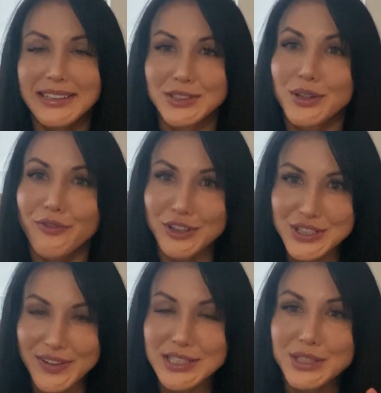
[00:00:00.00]
So the
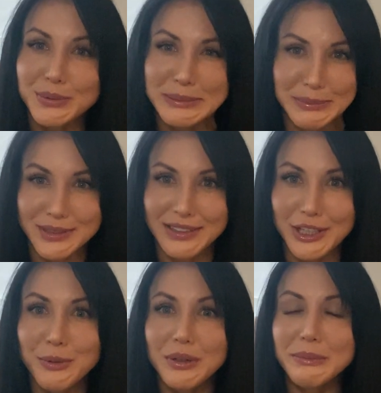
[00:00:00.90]
first phase is removing.
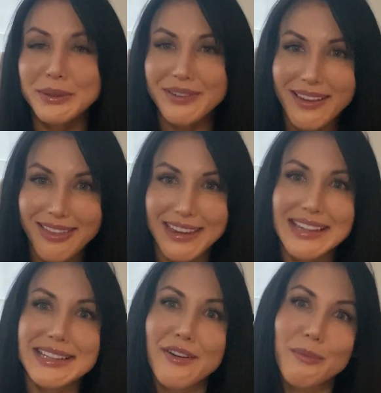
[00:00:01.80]
You're removing
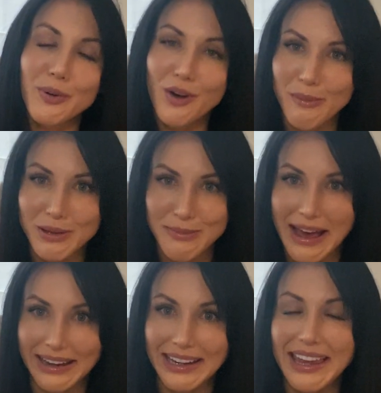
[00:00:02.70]
things that are
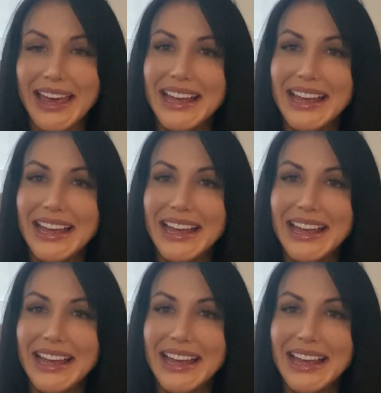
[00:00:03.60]
problematic.